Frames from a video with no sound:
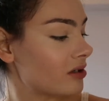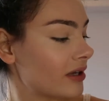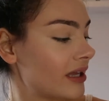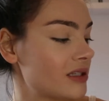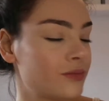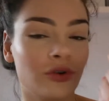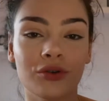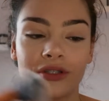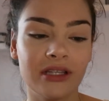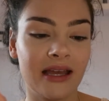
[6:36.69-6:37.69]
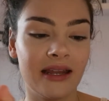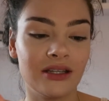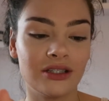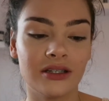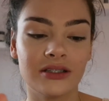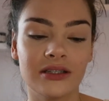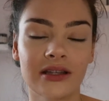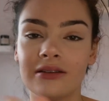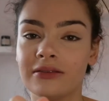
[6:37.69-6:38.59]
Sunkissed Bronze, and it just,